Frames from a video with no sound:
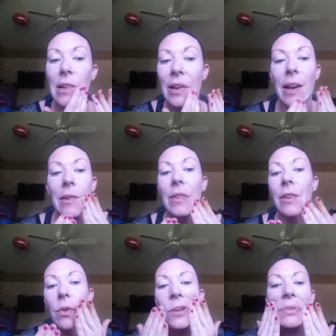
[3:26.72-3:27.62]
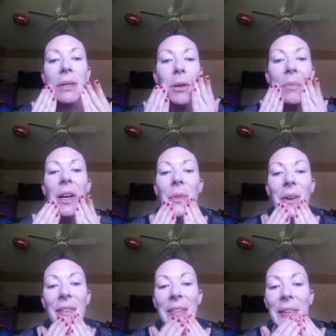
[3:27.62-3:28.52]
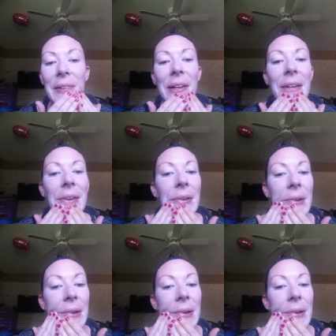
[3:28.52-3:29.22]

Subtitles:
Okay, then of course around my mouth where I have a lot of red.